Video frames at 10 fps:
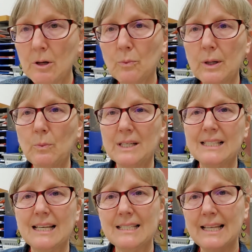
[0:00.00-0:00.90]
to read what it
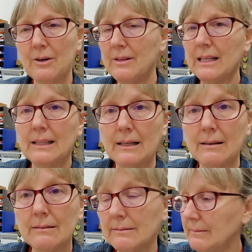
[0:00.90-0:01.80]
says there in the
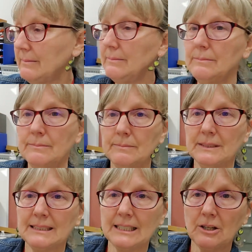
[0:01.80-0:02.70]
little
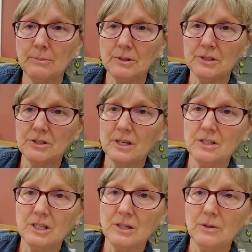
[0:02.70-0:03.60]
starburst
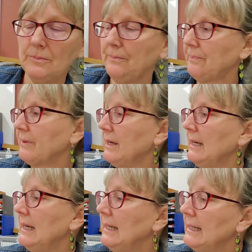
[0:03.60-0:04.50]
to you.
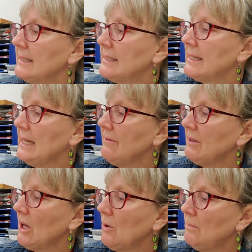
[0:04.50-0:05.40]
It says, even
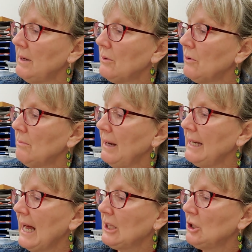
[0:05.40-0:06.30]
though a mineral may
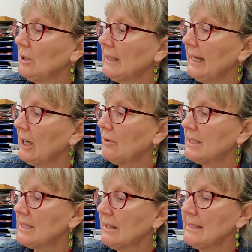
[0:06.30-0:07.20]
not look like a
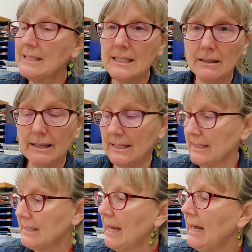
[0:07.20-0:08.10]
crystal, it still
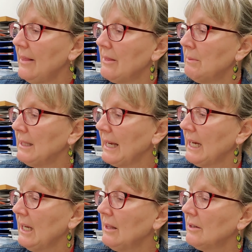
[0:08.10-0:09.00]
is. The
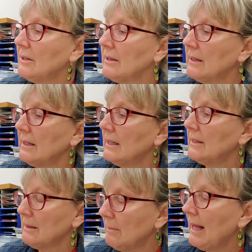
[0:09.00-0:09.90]

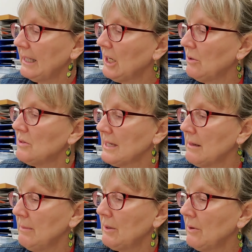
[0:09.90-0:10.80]
molecules in
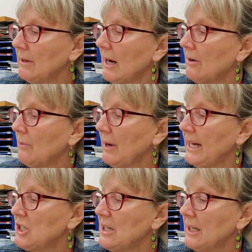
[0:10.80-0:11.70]
a mineral are
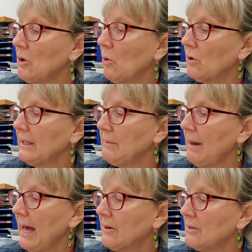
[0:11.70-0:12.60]
arranged in an orderly
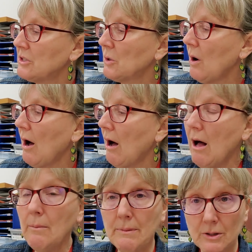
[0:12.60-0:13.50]
pattern, so
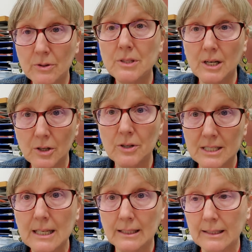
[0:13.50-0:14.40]
all minerals are
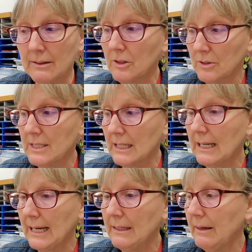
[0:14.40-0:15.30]
crystalline or
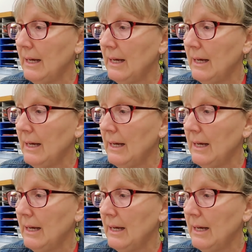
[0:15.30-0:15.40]
crystalline.